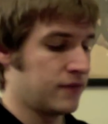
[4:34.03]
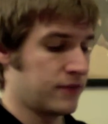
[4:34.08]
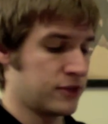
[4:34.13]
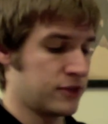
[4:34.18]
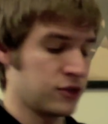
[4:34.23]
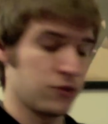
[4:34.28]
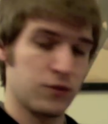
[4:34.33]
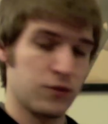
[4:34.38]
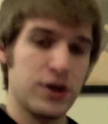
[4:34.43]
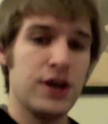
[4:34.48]

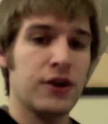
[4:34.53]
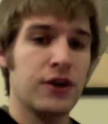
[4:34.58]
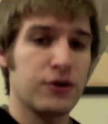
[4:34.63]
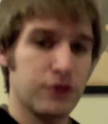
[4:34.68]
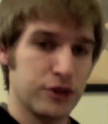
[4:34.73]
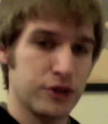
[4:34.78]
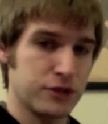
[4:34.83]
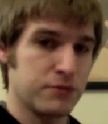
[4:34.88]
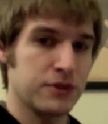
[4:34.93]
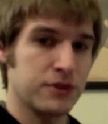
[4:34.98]
To read A
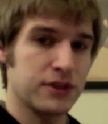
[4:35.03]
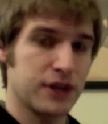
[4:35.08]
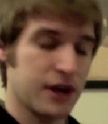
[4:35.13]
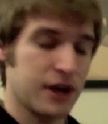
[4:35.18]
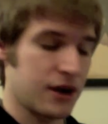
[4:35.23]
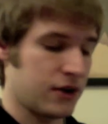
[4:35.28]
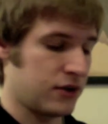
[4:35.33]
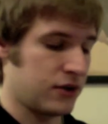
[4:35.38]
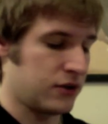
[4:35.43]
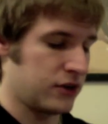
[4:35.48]
Christmas
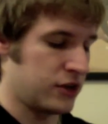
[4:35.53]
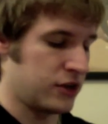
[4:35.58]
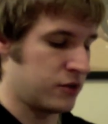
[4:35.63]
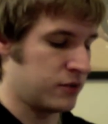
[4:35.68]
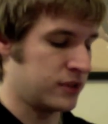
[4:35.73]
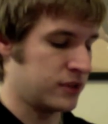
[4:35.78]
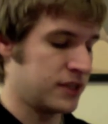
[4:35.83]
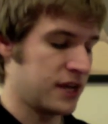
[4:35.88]
Carol, it would